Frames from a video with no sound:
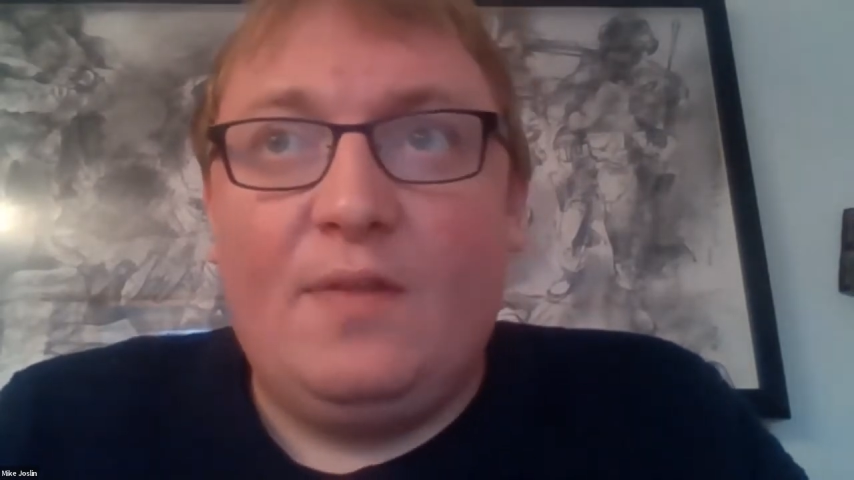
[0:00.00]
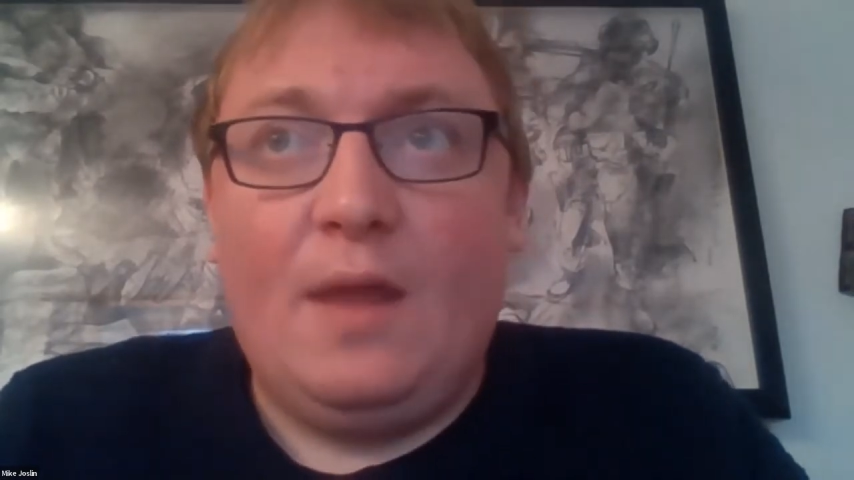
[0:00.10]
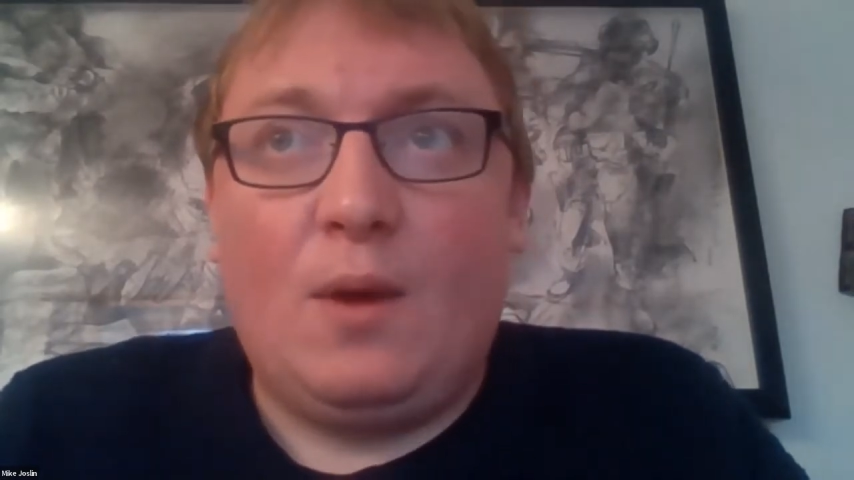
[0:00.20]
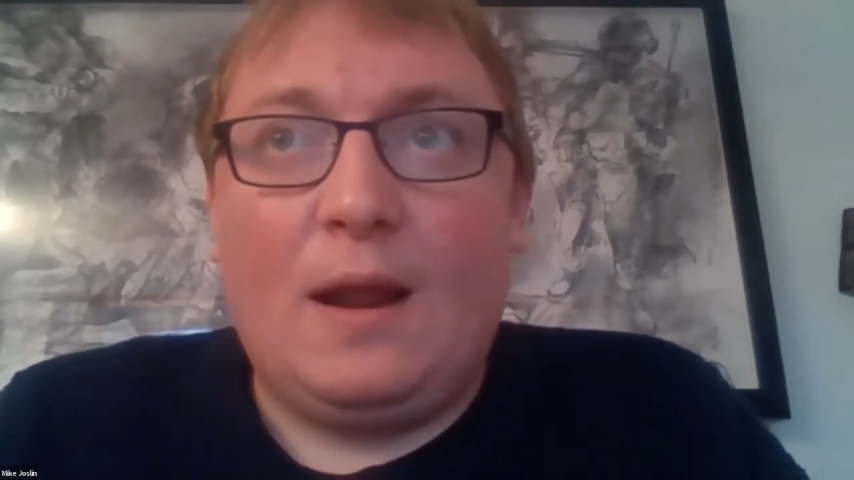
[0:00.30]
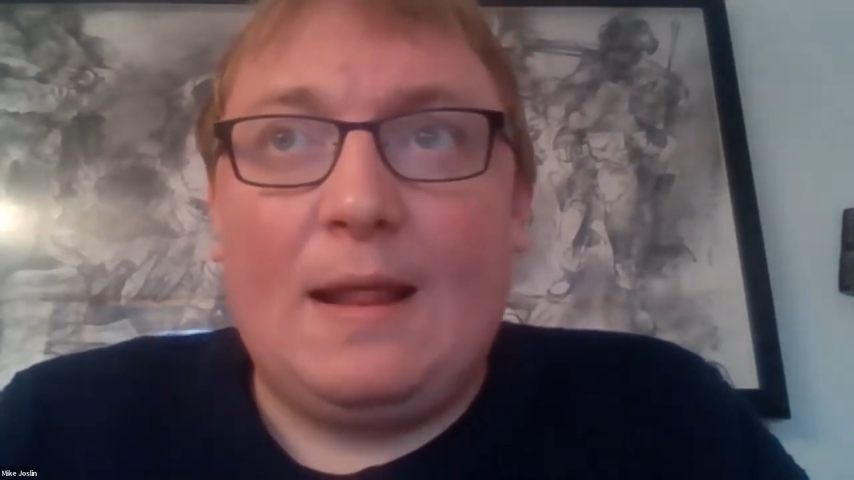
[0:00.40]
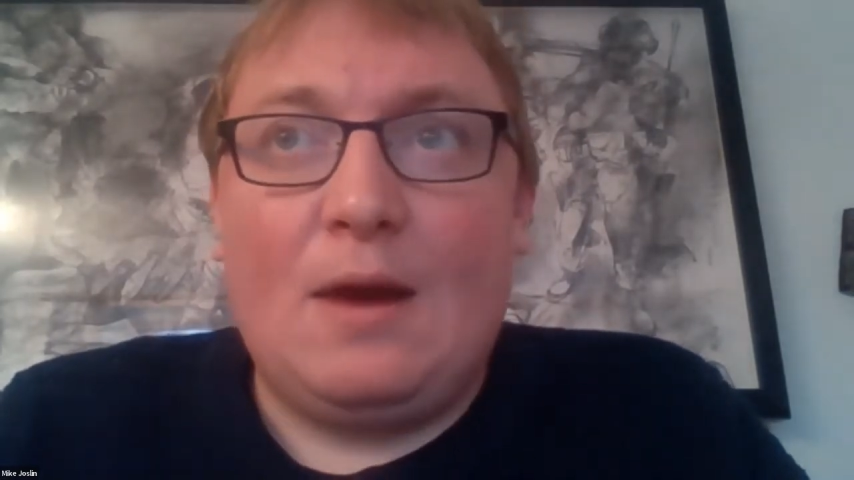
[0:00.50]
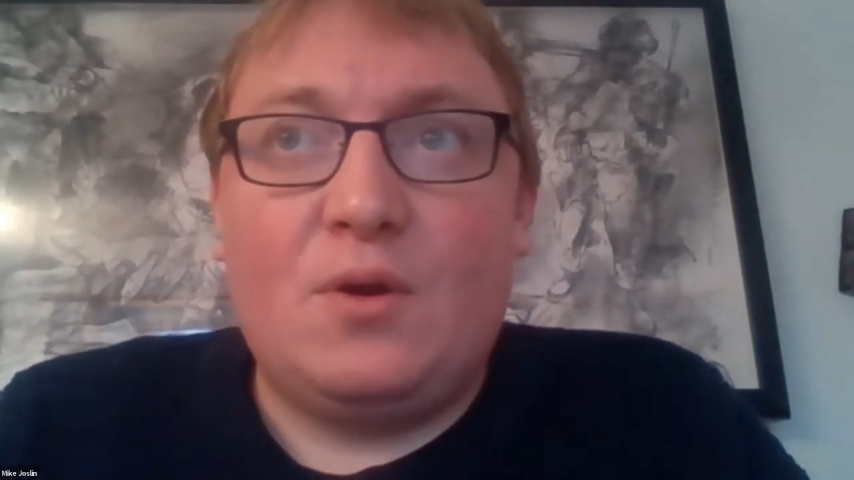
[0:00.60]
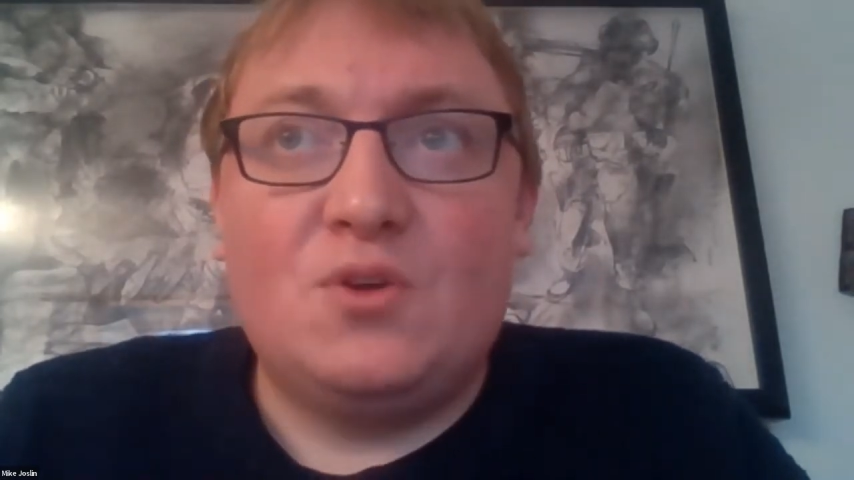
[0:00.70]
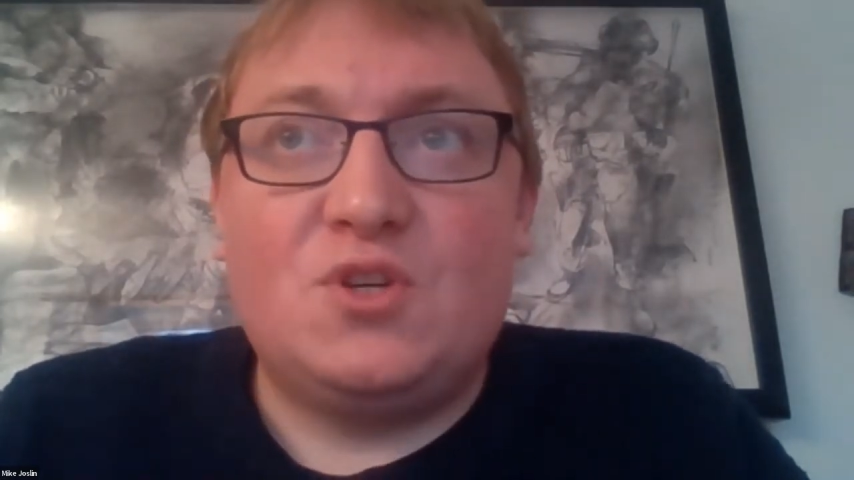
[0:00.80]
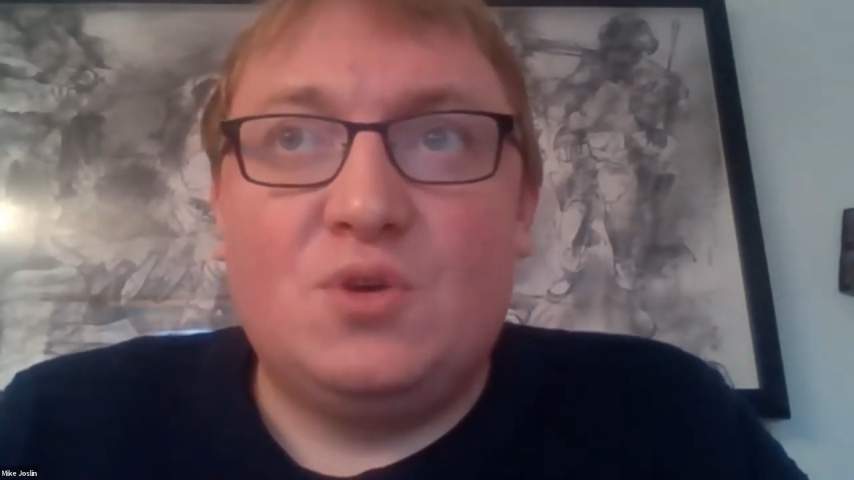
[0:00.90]
that will allow
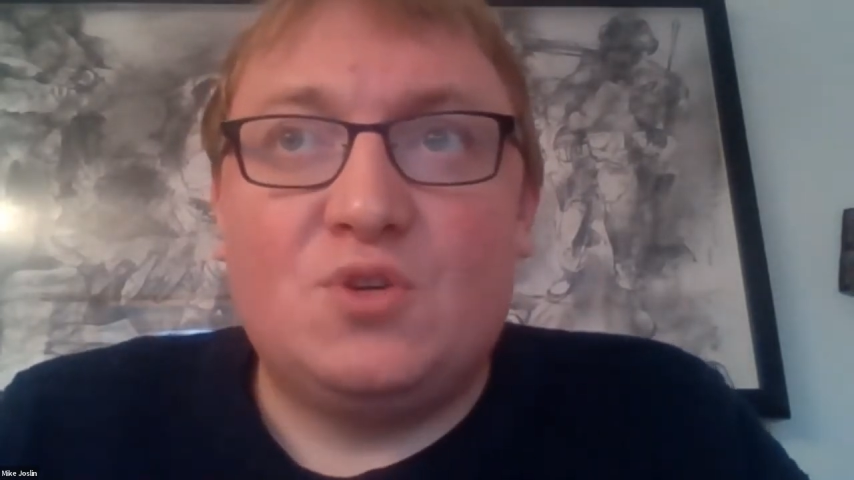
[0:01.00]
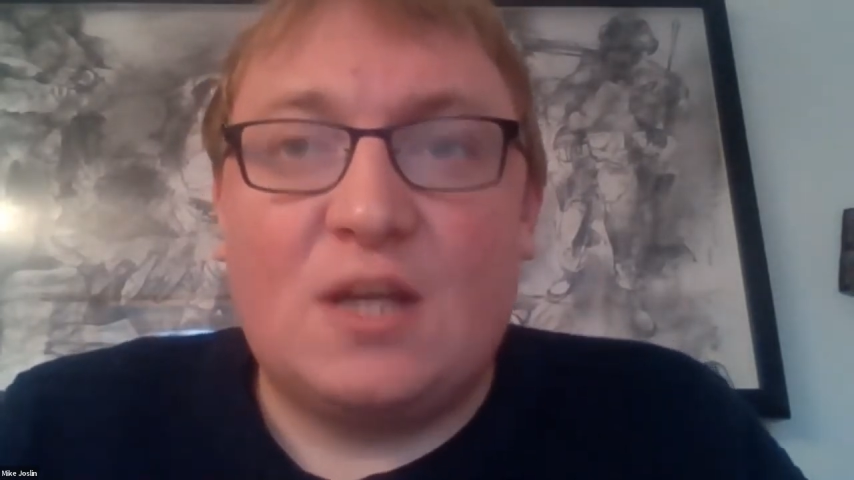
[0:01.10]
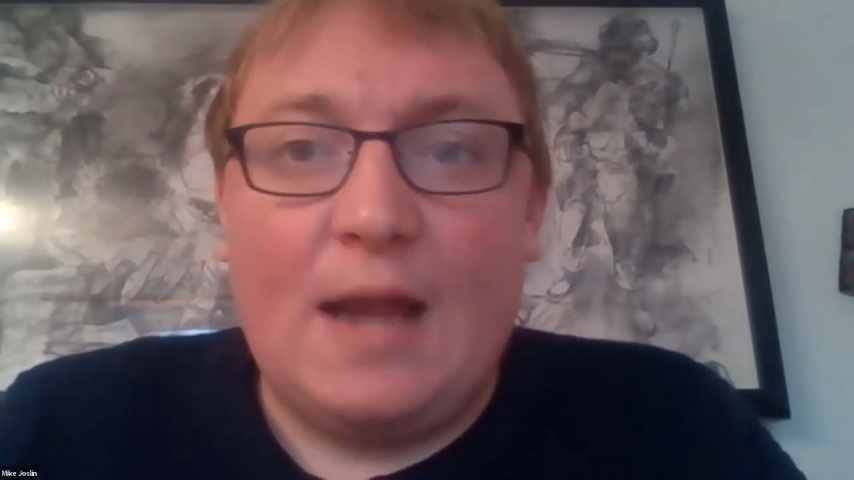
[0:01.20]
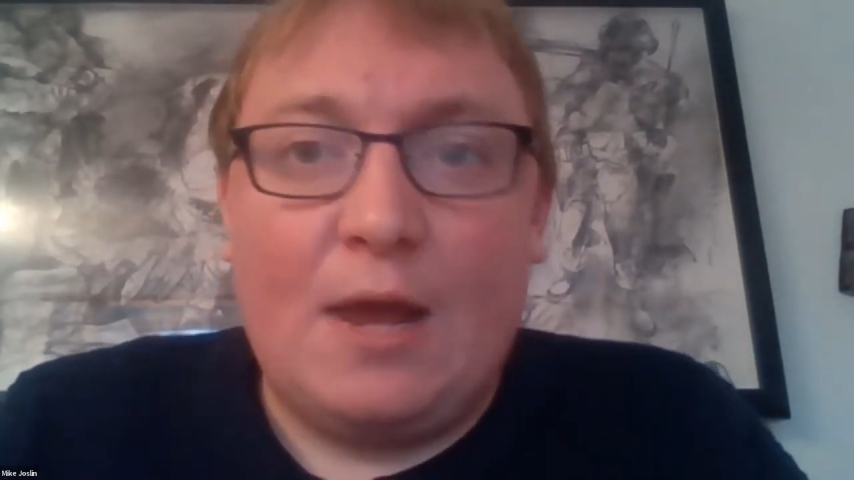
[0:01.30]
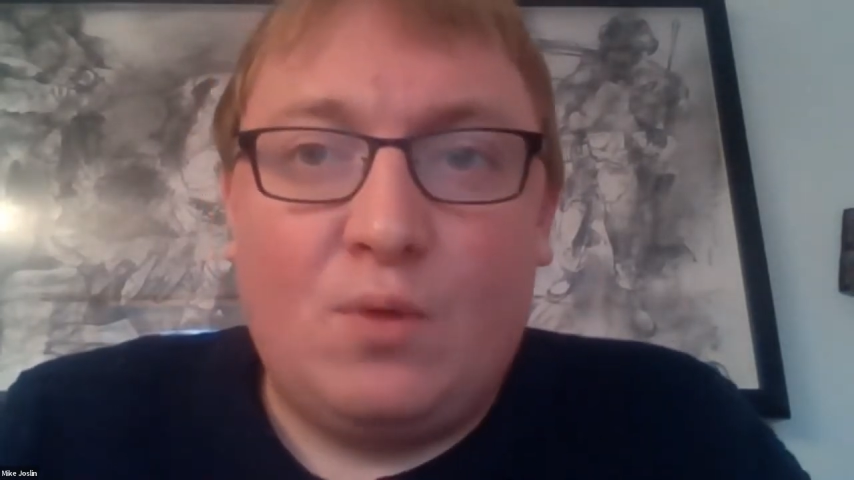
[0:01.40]
you to select